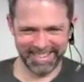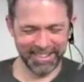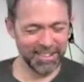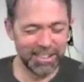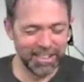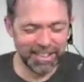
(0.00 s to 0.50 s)

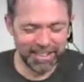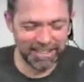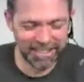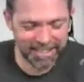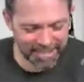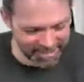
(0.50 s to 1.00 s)
Oh,
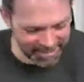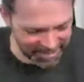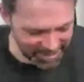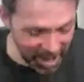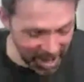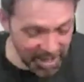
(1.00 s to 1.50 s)

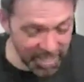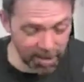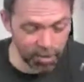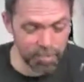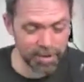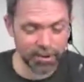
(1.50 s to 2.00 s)
I thought it
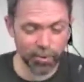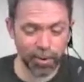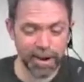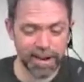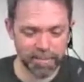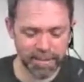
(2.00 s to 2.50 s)
would be
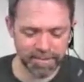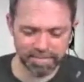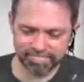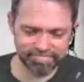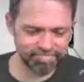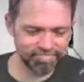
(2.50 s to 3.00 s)
great, but
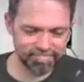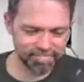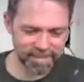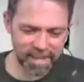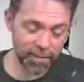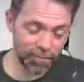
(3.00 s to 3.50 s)

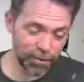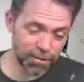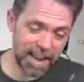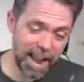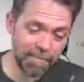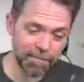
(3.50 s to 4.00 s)
no. The first
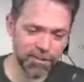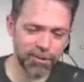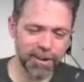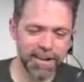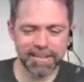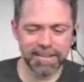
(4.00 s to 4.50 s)
half was
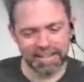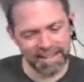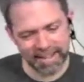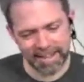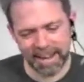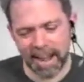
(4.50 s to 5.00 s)
great. The
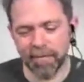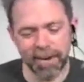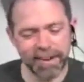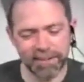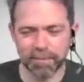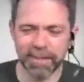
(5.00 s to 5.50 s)
second half,
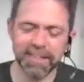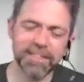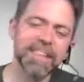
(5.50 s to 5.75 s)
not so much.